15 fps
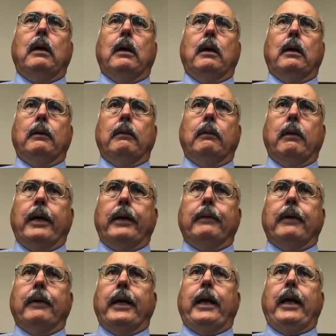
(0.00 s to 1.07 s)
uh, I,
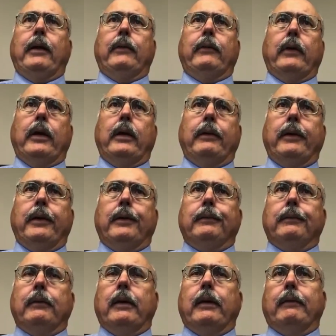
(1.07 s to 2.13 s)
I can't say, you
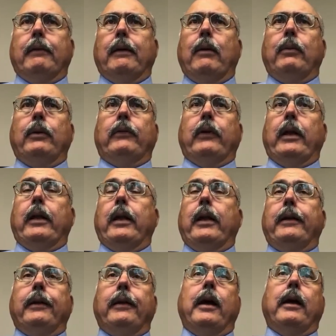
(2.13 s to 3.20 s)
know, I, I would say that I
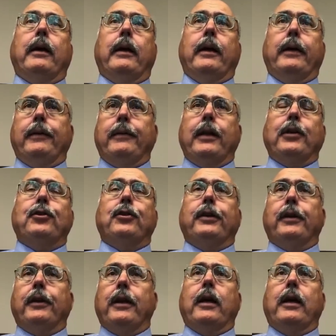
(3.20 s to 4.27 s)
did not, I intentionally
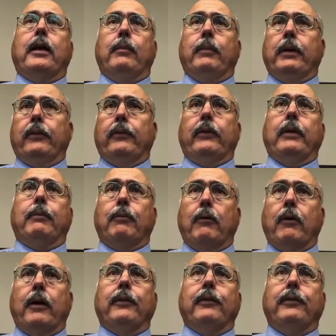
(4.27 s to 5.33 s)
did not come at a steep
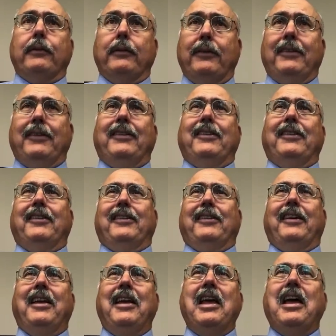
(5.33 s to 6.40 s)
price. I,
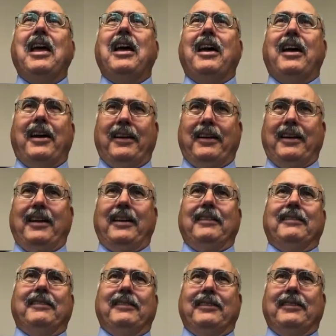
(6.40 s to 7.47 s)
I,
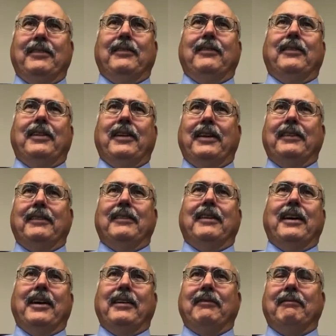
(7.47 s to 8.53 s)
I,
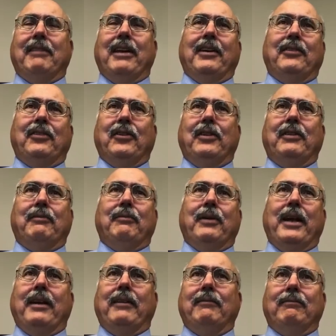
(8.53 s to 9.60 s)
I, I took, when
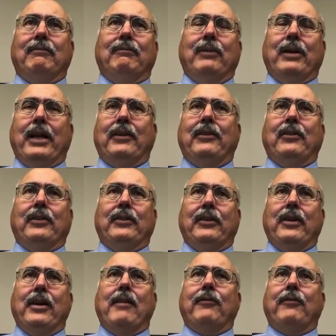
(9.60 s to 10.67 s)
I, when I took the
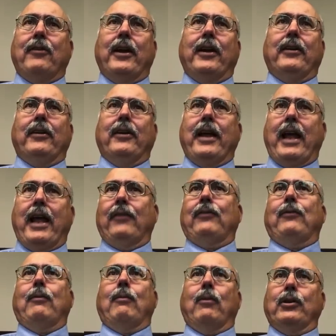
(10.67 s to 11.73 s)
offer, I could have asked
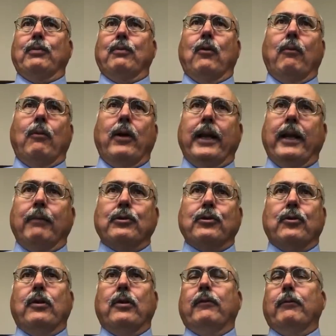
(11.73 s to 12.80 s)
for much more money, I'm
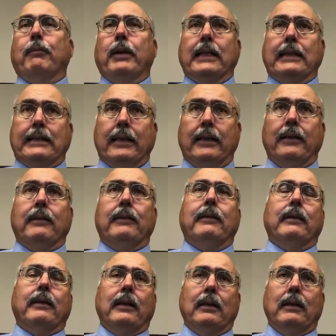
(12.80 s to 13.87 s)
sure of it, but I didn't.
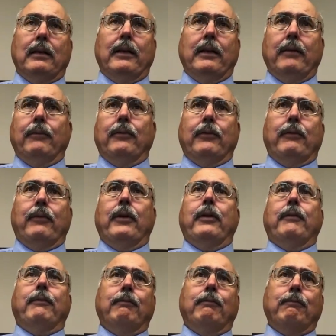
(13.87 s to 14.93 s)
I, and that was a
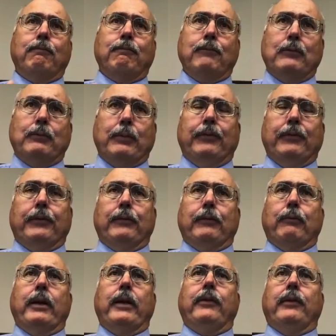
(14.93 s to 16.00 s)
very specific
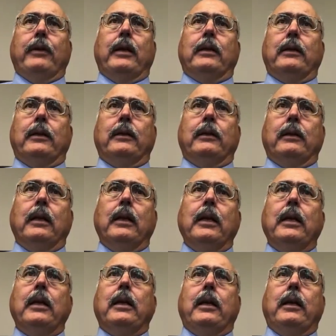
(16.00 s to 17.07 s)
reason I didn't,
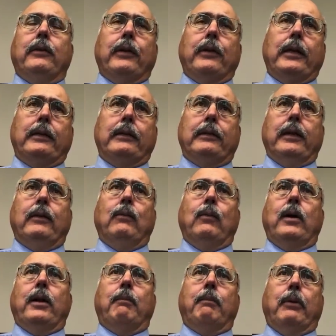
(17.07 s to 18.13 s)
is I didn't
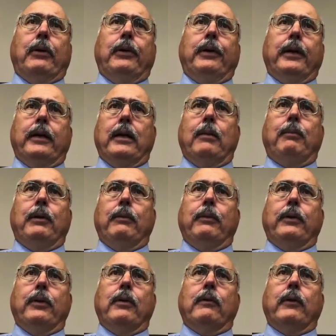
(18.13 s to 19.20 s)
want to burden the company
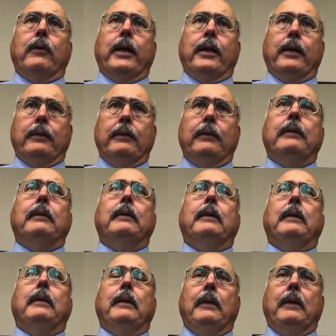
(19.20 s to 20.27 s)
with the overhead.
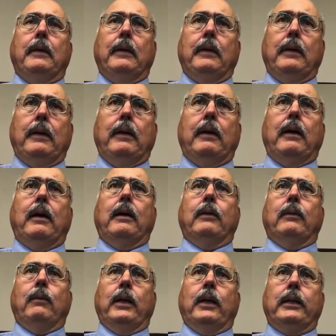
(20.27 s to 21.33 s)
Uh,
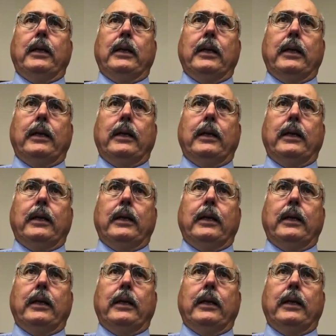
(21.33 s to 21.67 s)
the one thing that